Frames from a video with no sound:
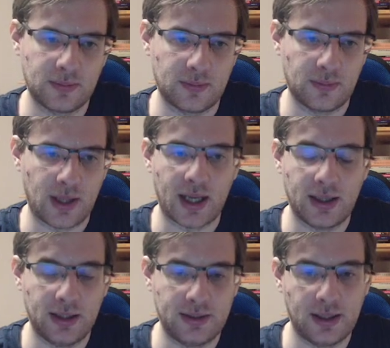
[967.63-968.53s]
yeah, at
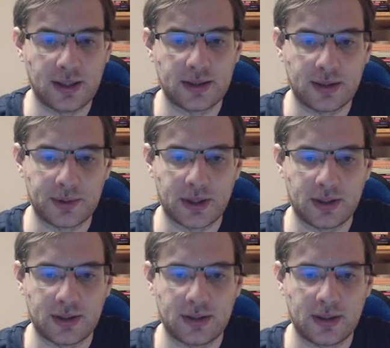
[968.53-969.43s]
least he has some
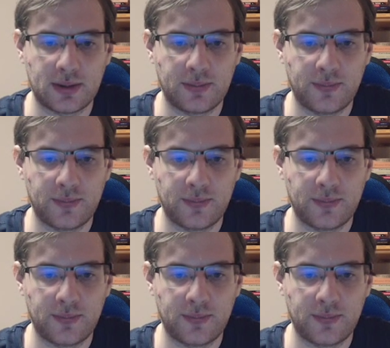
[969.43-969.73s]
chances now.